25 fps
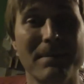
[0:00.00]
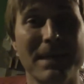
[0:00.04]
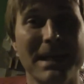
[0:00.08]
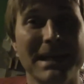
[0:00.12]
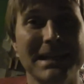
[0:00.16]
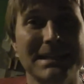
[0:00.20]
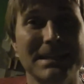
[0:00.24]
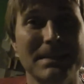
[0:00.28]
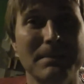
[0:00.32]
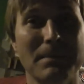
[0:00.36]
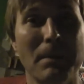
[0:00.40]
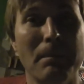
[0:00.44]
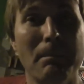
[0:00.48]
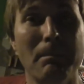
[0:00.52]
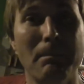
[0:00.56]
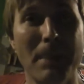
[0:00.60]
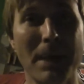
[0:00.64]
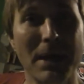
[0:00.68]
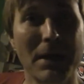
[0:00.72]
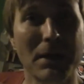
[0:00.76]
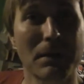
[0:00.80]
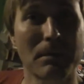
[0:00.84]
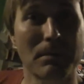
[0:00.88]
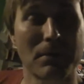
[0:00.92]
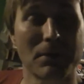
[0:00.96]
makes him a
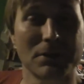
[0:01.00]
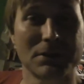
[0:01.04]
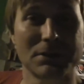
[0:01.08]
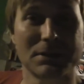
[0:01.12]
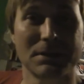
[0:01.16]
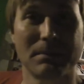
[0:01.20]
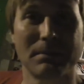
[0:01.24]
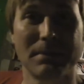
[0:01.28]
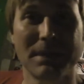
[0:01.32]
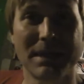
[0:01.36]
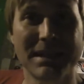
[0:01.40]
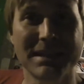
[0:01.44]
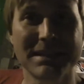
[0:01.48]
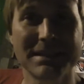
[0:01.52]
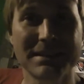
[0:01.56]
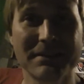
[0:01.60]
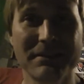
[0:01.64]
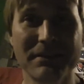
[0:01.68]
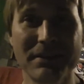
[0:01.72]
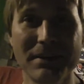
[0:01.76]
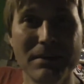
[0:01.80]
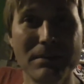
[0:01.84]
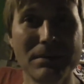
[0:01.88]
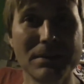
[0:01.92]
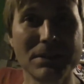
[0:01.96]
better person because
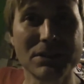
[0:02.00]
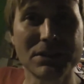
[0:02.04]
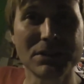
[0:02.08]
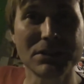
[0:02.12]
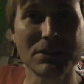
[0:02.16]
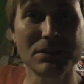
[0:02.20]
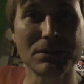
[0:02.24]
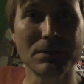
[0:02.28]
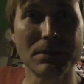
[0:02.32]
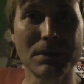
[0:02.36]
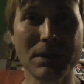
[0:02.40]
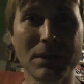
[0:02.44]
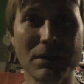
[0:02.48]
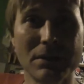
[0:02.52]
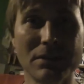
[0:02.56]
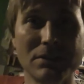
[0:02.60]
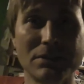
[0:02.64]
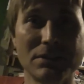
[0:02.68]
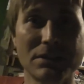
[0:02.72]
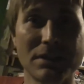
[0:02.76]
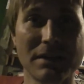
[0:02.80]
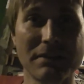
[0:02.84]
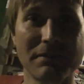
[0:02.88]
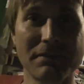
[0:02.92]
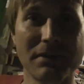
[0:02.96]
if he was just doing good
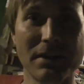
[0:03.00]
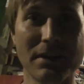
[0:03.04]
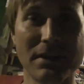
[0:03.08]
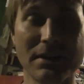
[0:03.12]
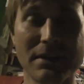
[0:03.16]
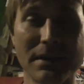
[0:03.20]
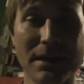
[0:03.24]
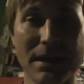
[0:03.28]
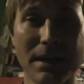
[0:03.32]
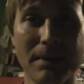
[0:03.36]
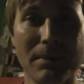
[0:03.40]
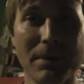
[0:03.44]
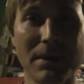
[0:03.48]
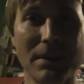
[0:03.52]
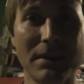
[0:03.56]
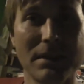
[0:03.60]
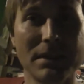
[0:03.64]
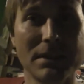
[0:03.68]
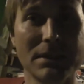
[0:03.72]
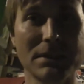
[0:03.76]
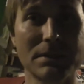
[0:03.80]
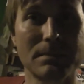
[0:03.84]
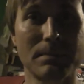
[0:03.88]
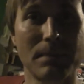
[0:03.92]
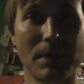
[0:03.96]
stuff all the time, I
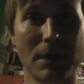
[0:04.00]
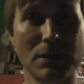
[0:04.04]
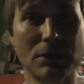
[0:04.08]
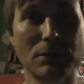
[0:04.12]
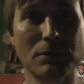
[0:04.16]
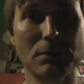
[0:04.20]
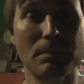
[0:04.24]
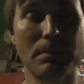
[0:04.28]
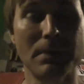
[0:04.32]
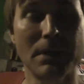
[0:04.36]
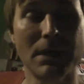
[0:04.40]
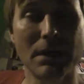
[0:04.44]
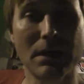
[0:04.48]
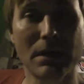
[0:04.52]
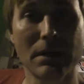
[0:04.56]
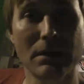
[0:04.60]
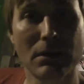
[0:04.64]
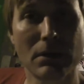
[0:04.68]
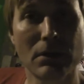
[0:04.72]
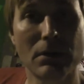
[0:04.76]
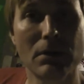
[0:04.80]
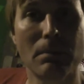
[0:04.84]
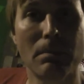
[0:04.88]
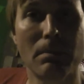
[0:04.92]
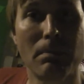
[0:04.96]
think Smudge would be a
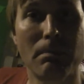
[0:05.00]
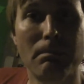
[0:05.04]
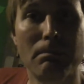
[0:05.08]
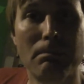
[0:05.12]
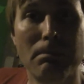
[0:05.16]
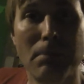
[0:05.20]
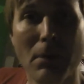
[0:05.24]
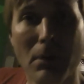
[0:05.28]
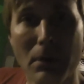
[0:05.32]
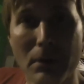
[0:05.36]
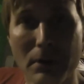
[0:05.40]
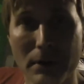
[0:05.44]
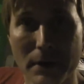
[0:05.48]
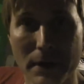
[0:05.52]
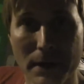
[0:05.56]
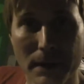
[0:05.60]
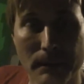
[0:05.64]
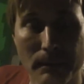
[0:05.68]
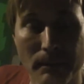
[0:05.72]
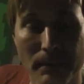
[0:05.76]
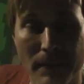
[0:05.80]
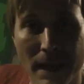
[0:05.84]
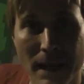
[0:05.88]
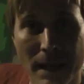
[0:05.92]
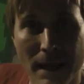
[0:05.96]
little boring.
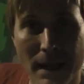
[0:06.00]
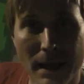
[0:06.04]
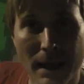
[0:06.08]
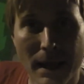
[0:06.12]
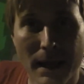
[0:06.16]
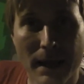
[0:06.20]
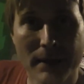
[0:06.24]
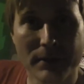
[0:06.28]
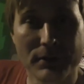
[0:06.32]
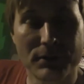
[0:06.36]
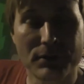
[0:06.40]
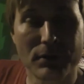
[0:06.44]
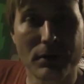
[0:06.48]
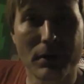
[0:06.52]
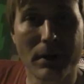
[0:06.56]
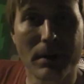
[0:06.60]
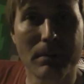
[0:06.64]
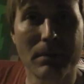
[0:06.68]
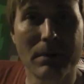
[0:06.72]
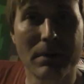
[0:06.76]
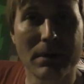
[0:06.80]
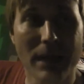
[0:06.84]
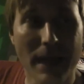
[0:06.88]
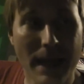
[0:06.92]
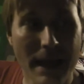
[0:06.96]
And so I'm
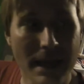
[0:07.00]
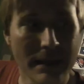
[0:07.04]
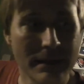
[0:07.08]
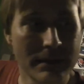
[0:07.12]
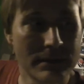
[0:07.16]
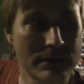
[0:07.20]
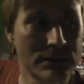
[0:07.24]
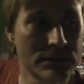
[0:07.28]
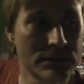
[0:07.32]
glad